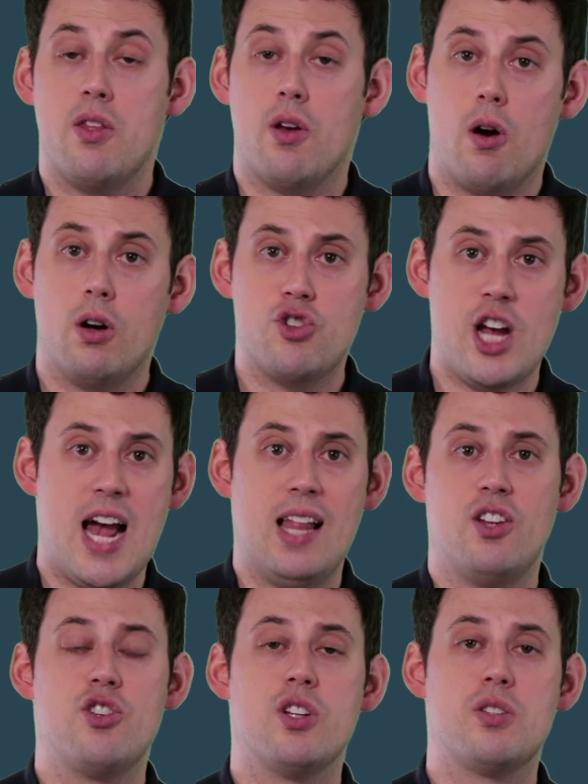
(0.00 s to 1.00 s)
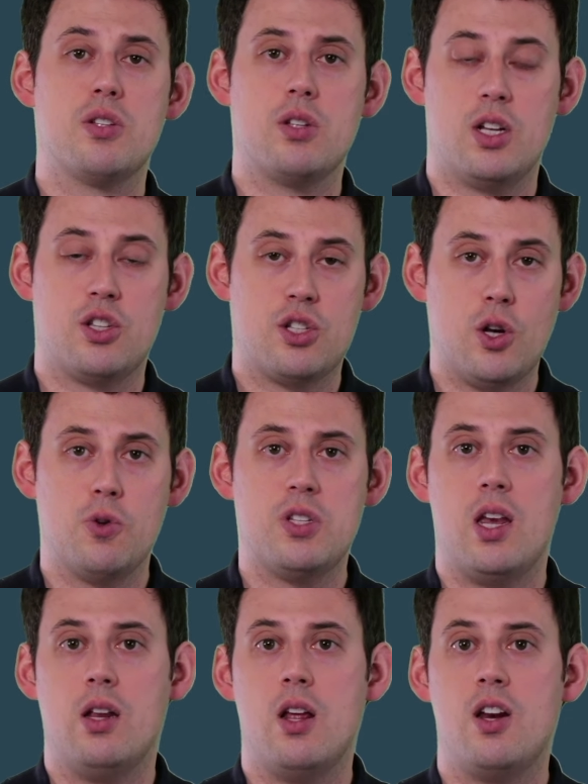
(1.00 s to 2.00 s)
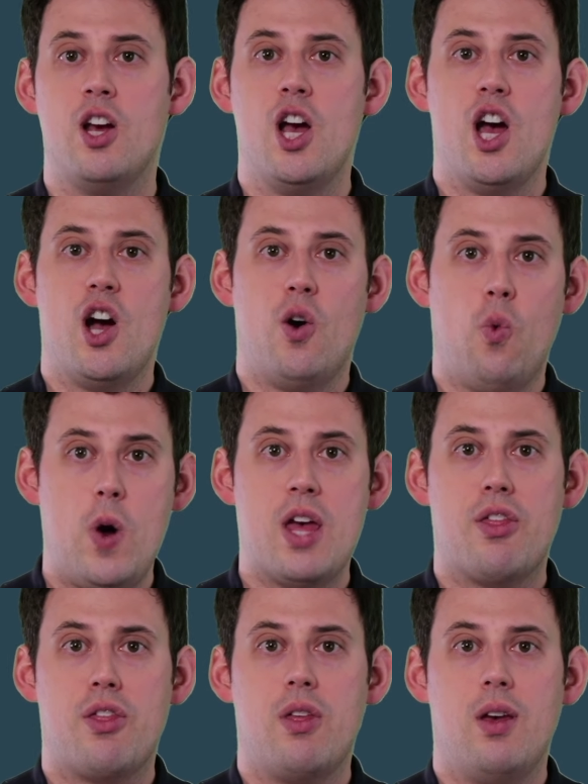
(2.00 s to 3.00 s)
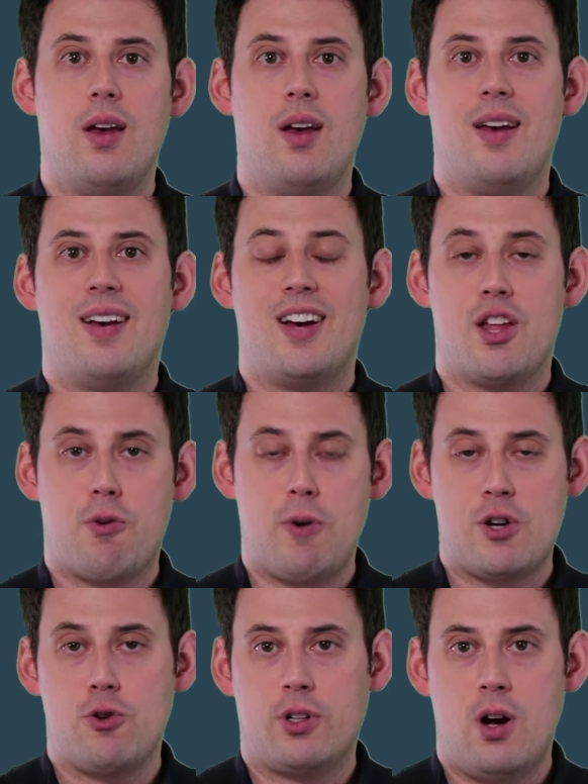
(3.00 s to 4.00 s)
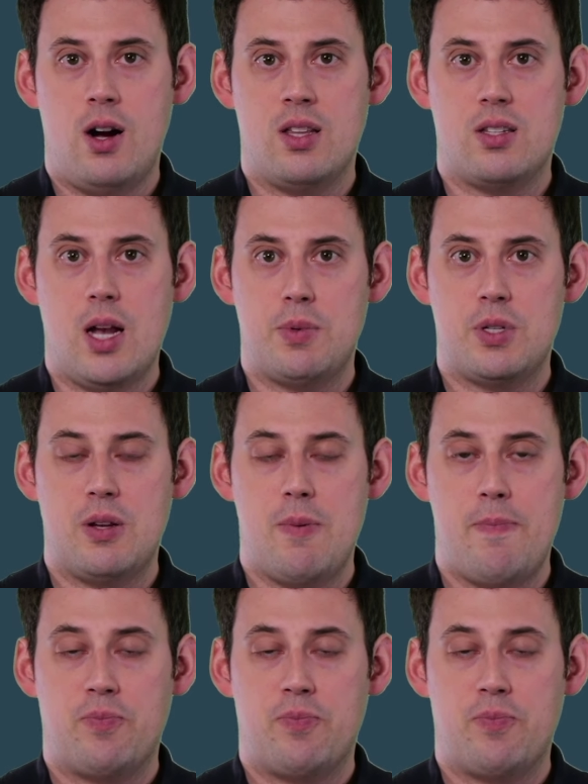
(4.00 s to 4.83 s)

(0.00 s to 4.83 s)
There are challenges associated with threshold concepts.